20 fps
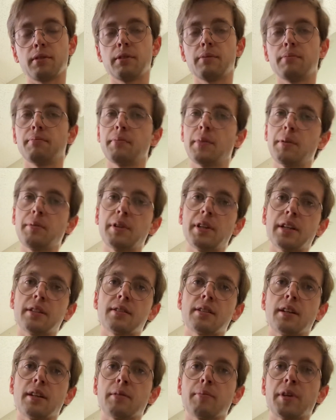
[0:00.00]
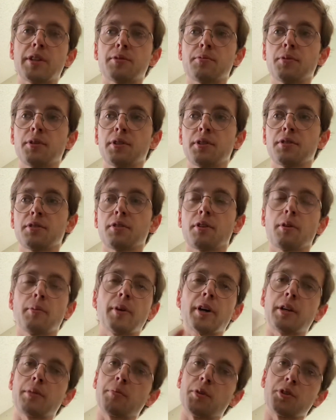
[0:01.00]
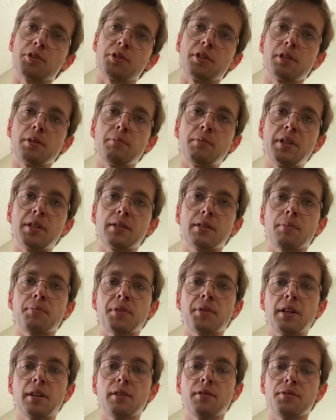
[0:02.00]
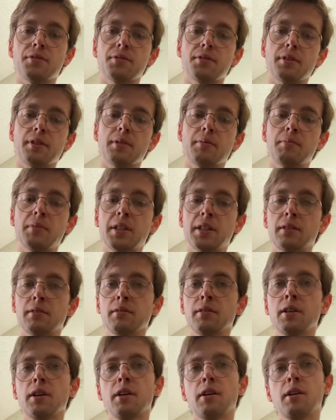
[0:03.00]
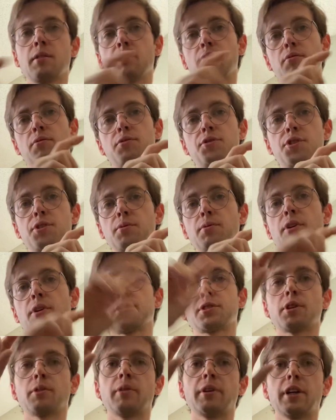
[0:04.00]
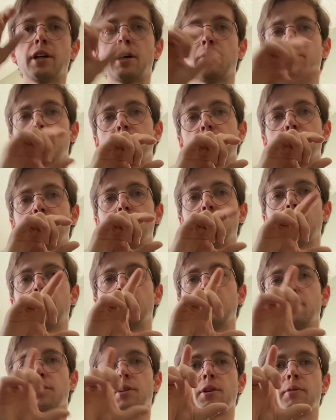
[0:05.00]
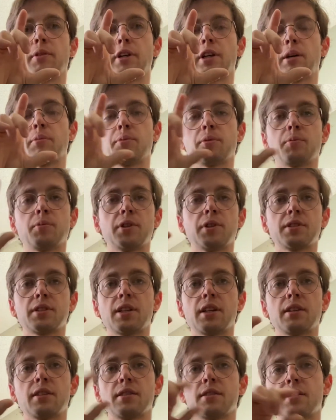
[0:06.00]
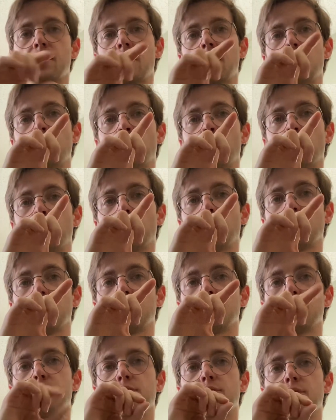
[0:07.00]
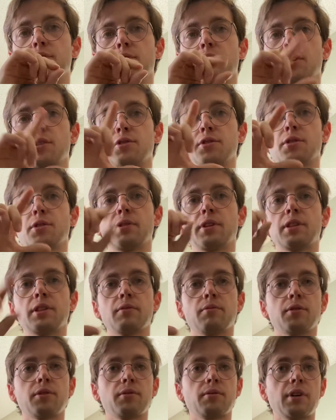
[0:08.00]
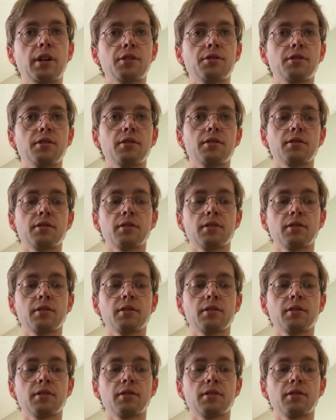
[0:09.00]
maybe that's not the best word, because harmonic motion can mean something else. It can mean two notes going up, one note going up and one staying the same, or two notes going in different directions.